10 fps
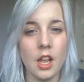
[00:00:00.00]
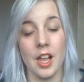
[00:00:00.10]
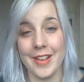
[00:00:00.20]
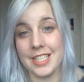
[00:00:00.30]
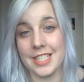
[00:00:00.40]

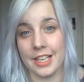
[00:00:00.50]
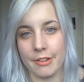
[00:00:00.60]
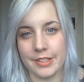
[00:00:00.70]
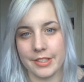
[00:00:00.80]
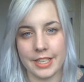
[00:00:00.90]
And I did tell
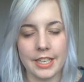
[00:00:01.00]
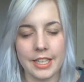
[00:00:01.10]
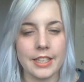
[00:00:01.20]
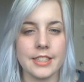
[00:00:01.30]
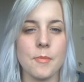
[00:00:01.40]
her I was going to
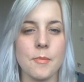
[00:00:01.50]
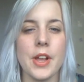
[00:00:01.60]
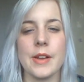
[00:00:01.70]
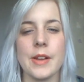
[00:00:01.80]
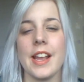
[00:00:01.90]
eat later.
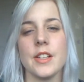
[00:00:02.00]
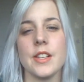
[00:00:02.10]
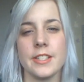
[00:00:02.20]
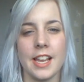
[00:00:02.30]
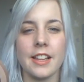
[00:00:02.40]
But anyway, as
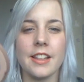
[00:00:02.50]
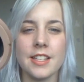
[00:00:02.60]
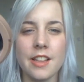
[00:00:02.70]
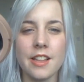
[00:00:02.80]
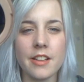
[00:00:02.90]
I was saying,
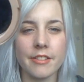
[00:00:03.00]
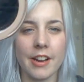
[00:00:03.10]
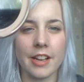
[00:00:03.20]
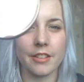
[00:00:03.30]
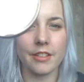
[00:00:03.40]
this slides
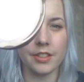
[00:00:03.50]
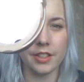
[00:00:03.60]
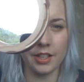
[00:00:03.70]
around.